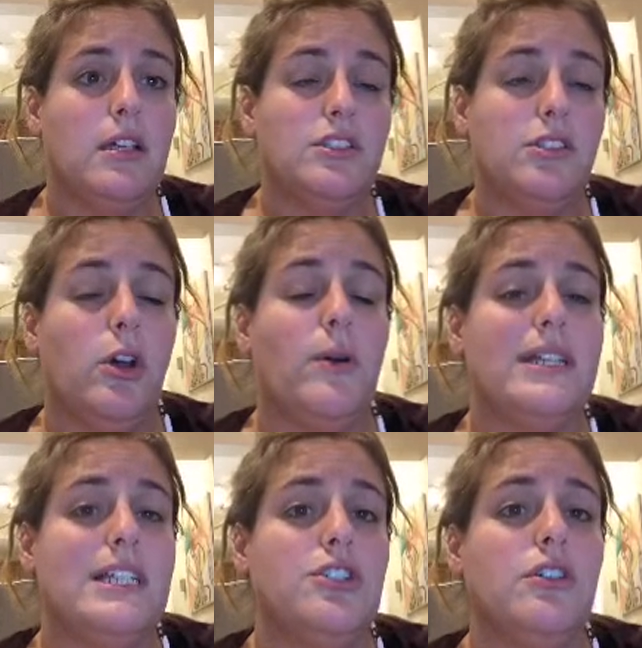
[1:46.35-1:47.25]
So a
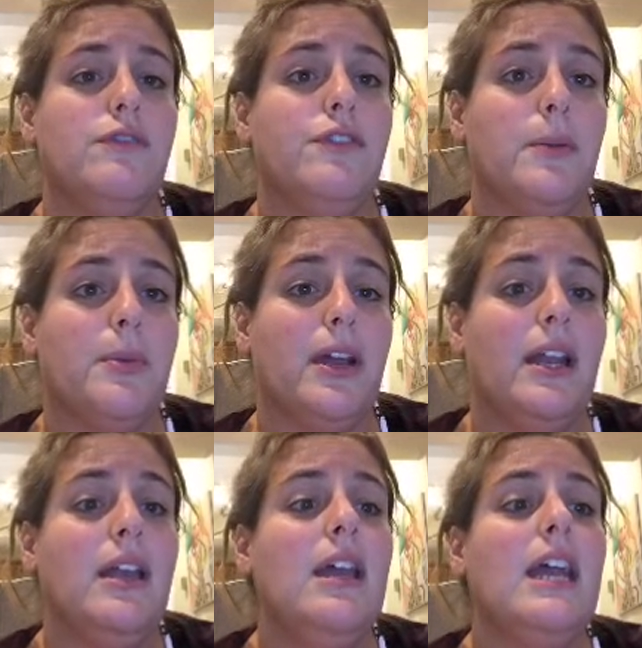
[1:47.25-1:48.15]
digital footprint
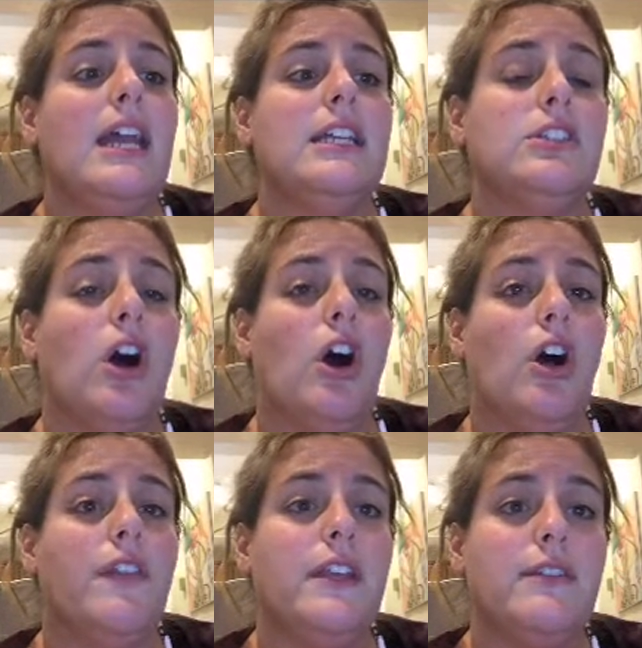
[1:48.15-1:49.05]
is
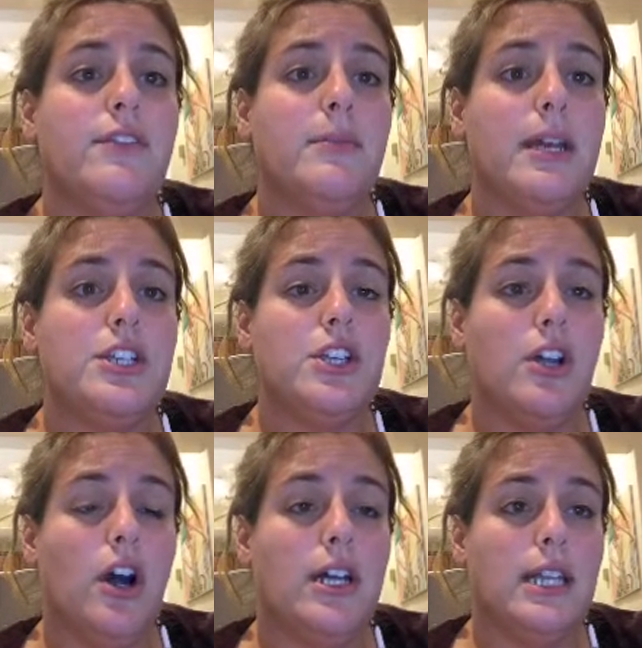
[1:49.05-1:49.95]
all the
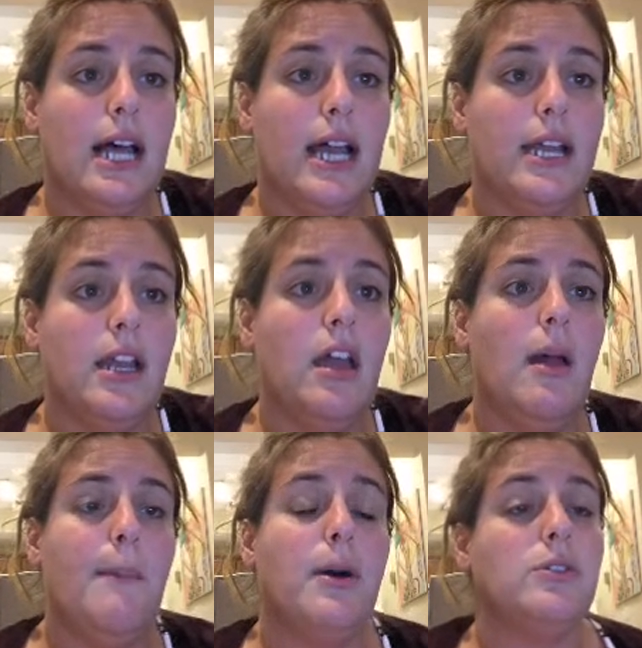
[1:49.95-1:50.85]
information online
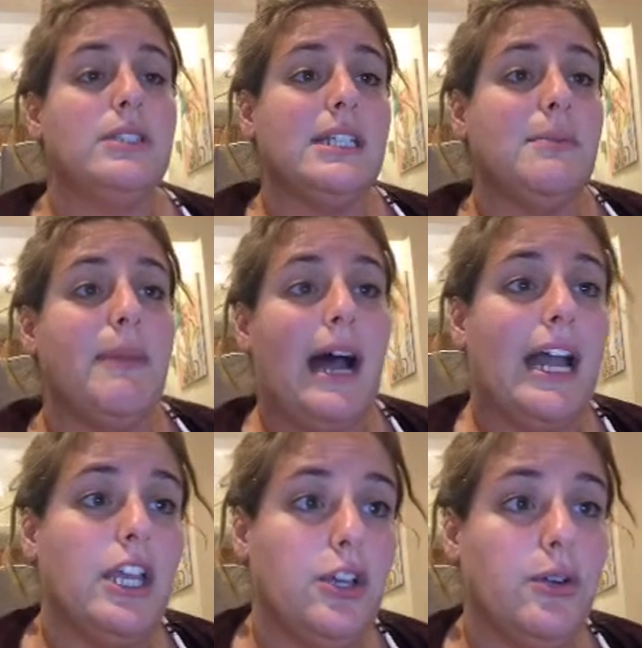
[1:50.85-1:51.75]
posted by
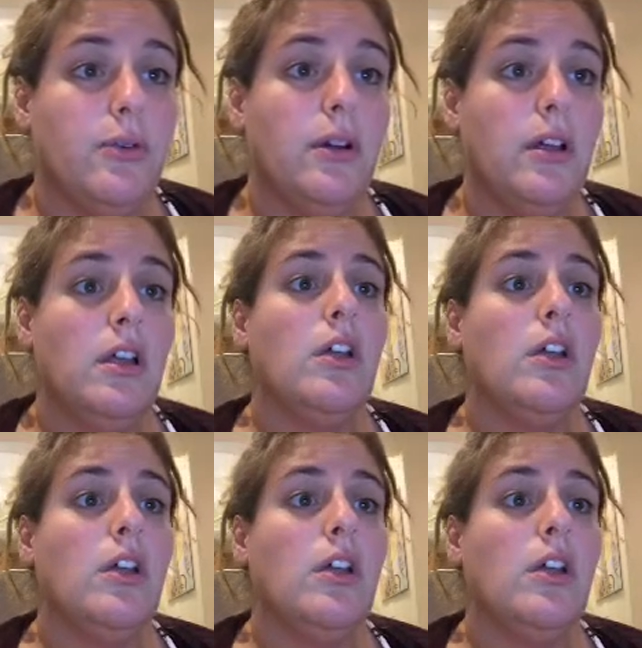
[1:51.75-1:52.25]
you